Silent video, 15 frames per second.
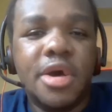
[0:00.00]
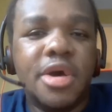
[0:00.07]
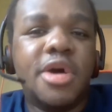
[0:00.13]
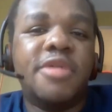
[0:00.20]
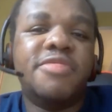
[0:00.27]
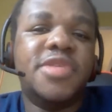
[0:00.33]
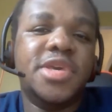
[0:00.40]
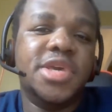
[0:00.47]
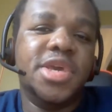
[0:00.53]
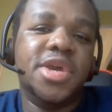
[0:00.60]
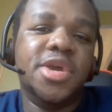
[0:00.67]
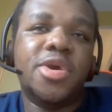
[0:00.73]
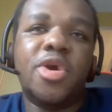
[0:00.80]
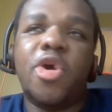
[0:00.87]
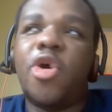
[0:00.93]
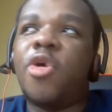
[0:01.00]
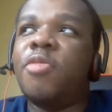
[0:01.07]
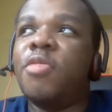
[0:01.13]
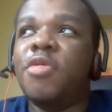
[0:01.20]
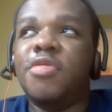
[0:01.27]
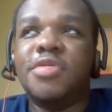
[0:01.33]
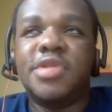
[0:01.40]
of the year,
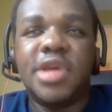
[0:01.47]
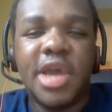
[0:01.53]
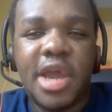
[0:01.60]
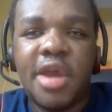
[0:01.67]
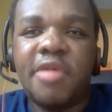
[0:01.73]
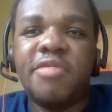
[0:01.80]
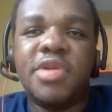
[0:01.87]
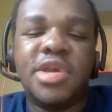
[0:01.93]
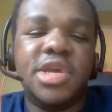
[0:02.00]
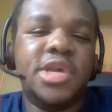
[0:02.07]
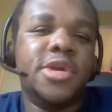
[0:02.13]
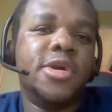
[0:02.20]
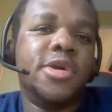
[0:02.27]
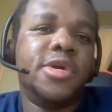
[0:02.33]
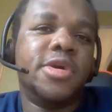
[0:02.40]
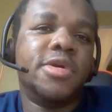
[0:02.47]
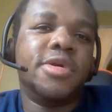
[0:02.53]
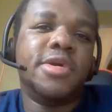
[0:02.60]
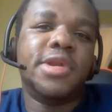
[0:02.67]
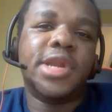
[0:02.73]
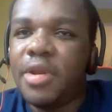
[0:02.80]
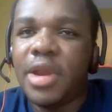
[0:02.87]
almost every
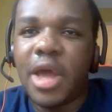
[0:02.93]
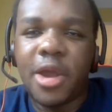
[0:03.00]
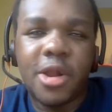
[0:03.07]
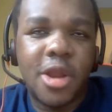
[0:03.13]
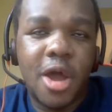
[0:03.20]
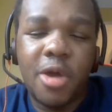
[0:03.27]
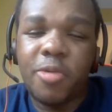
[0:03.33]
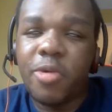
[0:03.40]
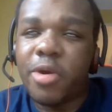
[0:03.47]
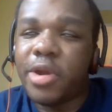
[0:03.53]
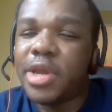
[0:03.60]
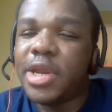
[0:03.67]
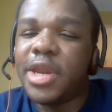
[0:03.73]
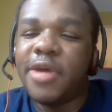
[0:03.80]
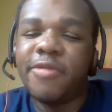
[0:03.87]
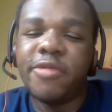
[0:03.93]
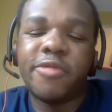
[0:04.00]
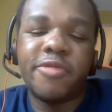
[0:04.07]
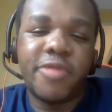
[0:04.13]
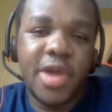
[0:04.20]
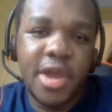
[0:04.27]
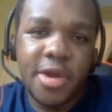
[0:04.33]
year, like clockwork. It never
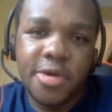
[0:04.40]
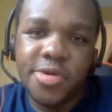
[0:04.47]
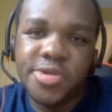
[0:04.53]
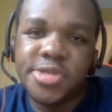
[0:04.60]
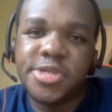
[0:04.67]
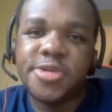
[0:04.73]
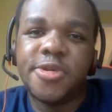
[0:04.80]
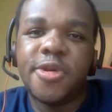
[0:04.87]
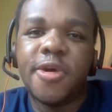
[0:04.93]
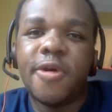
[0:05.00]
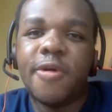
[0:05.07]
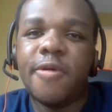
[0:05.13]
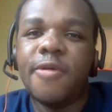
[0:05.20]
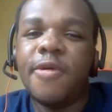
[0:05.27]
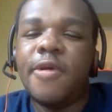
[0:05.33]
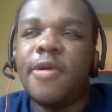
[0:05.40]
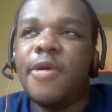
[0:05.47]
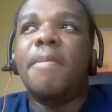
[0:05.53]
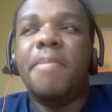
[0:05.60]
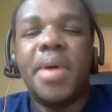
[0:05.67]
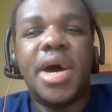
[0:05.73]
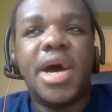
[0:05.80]
fails.
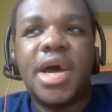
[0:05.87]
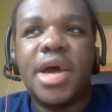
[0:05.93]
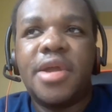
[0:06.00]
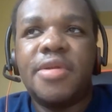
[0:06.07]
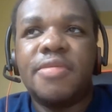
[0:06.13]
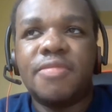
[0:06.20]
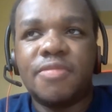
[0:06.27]
But